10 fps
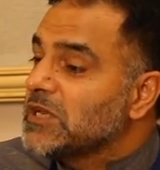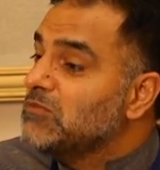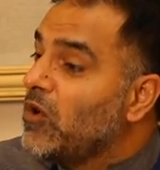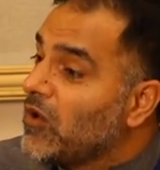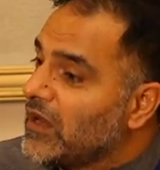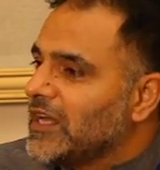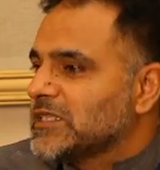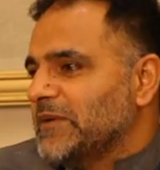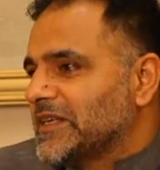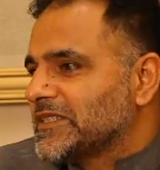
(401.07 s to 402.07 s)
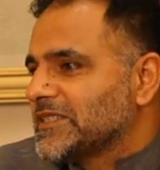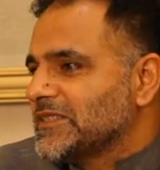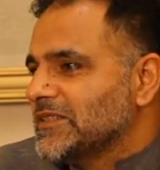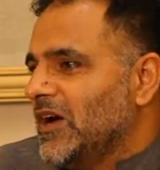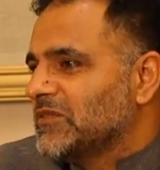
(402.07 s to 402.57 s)
moral
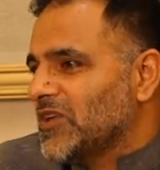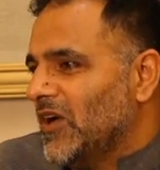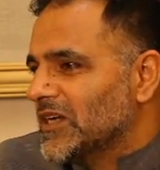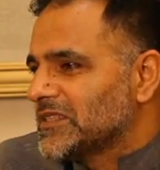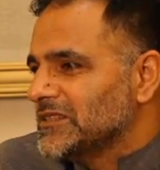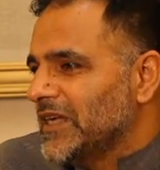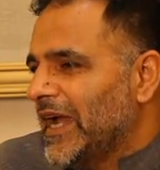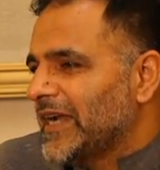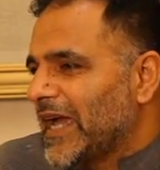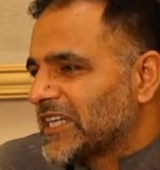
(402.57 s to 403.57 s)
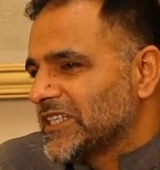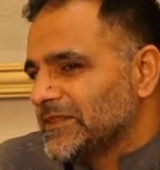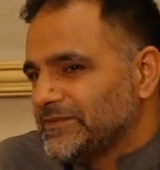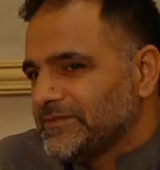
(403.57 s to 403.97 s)
aspects of thought and action.